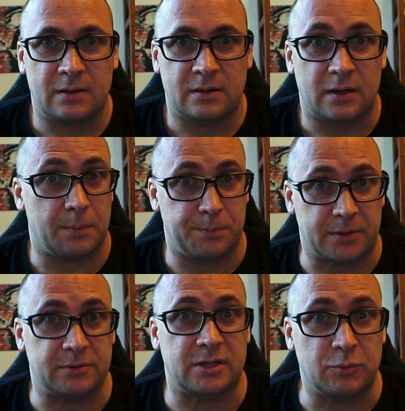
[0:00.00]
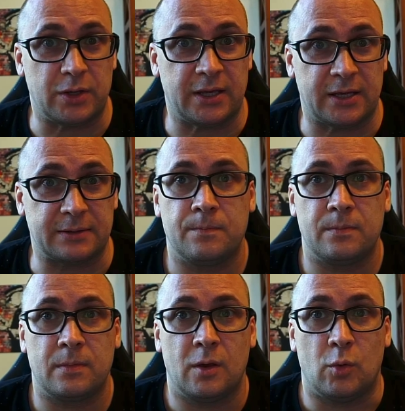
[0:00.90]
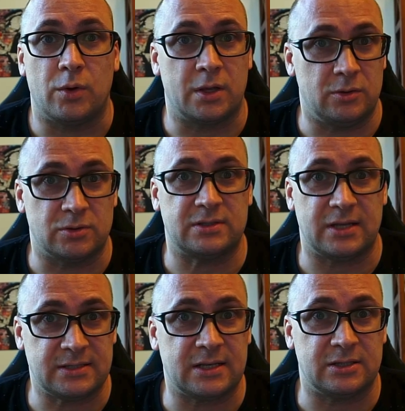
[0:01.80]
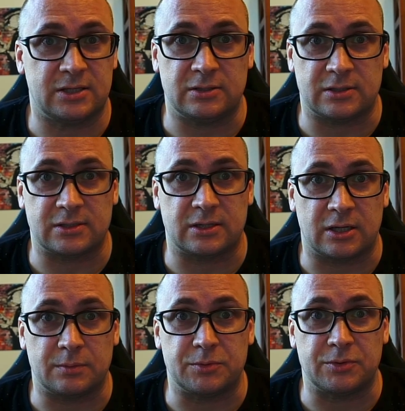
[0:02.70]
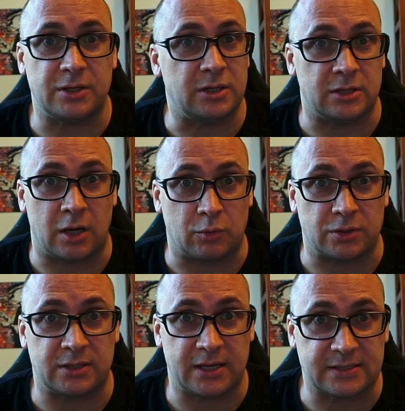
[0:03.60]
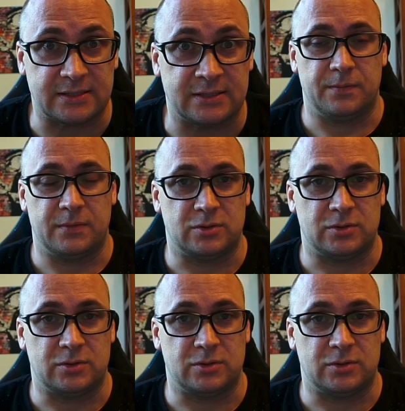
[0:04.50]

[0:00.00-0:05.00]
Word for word: Apparently we can. We can use Testcontainers library in our tests